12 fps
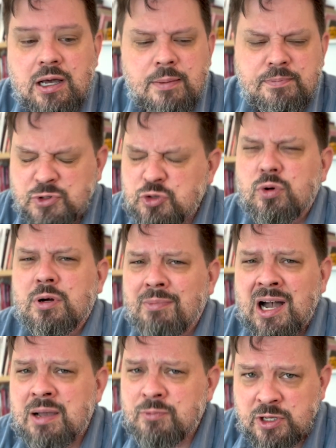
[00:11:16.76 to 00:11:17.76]
Sure,
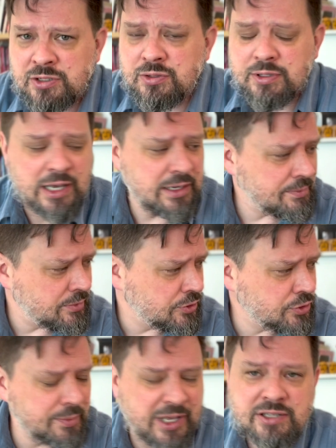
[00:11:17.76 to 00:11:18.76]
mime, we can do that.
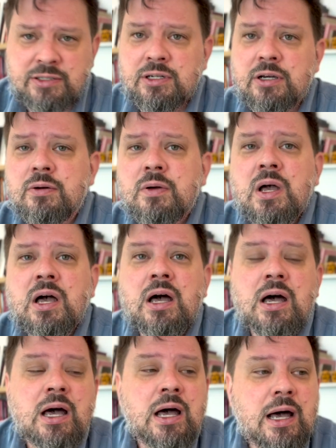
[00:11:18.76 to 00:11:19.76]
Neutral mask, no.
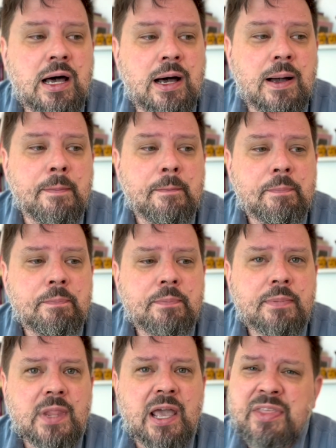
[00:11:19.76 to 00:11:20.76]

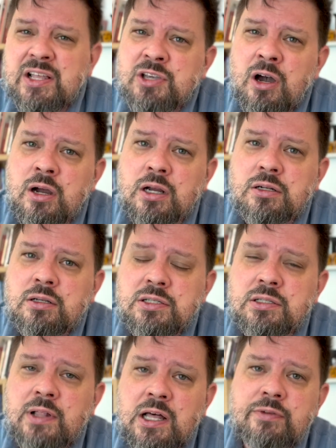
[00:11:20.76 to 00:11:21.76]
And that's hard because
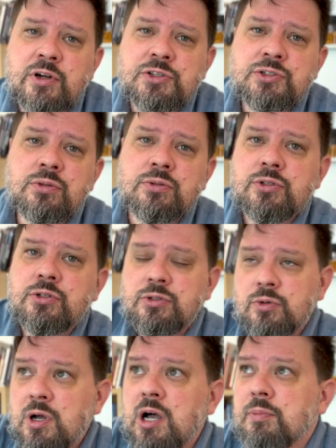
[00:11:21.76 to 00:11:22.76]
a lot of our students
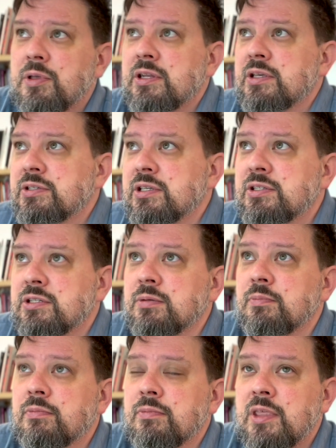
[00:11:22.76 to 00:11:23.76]
grew up in a
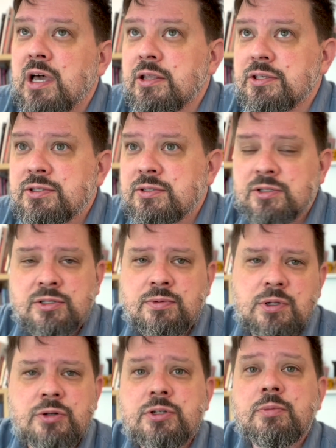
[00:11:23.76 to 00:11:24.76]
system that is just,
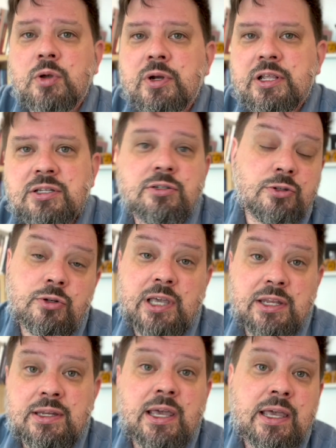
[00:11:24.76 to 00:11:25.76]
tell me what I need to do to
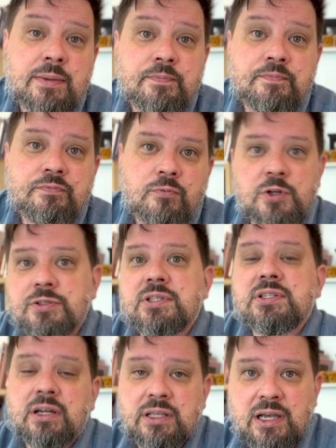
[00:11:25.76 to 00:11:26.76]
get an A. Where's the
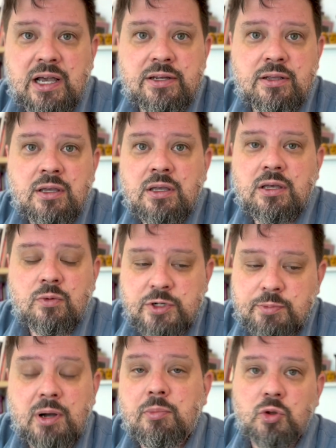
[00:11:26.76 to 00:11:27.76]
study guide?
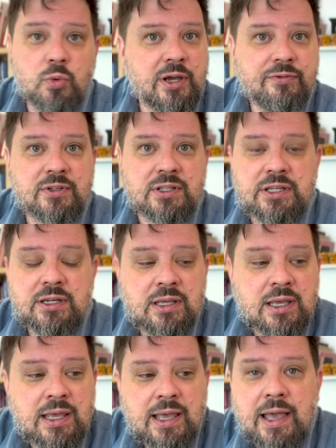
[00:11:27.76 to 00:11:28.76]
Which bubble do I fill in?
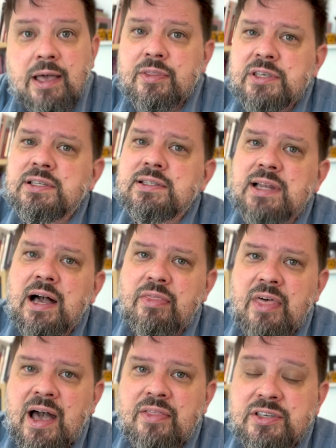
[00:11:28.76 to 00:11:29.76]
And this is not
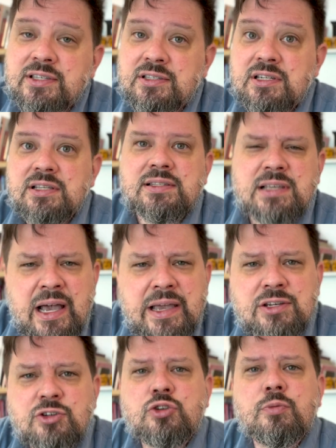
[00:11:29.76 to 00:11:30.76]
that. This is
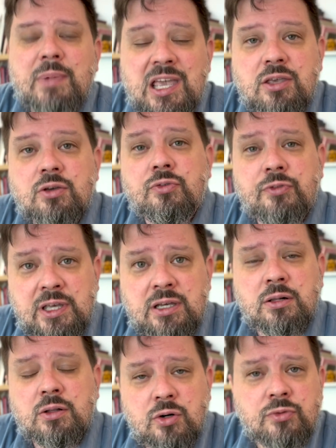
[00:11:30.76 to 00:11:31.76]
designed to make you
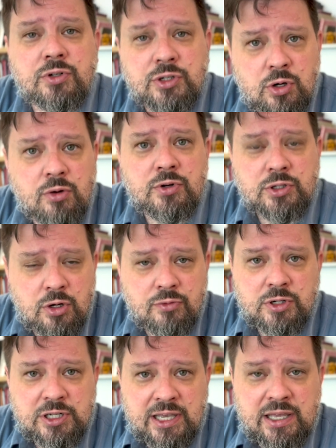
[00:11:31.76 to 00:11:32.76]
fail over and over and
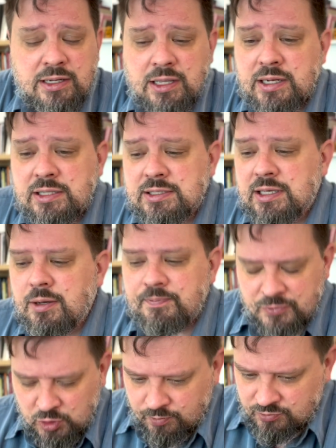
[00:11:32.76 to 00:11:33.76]
over again. And you'd say,
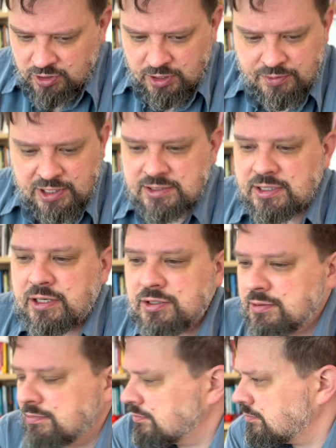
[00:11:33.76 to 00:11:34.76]
oh, nope, wrong, that
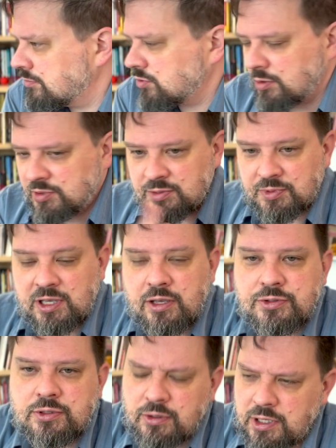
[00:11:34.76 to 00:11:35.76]
sucks. Show me something
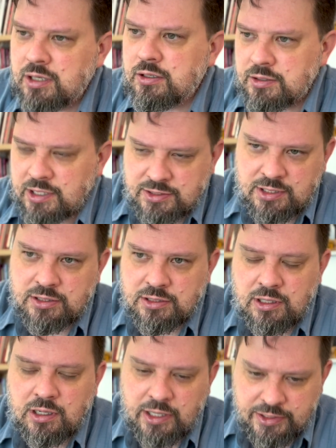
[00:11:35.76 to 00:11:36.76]
else? Okay, good, that sucks a
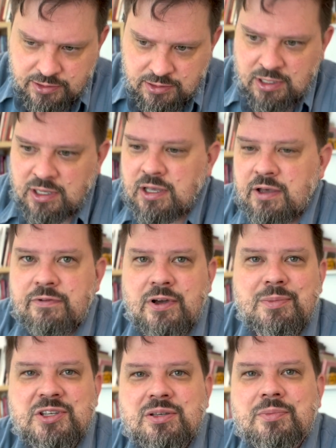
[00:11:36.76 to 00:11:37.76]
little less.
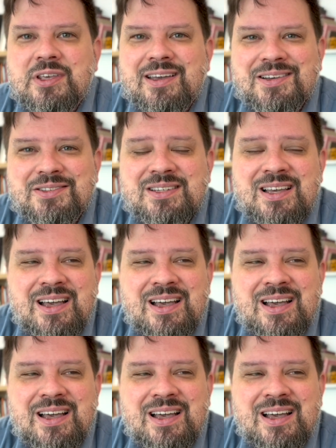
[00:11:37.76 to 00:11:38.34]
Find me something else.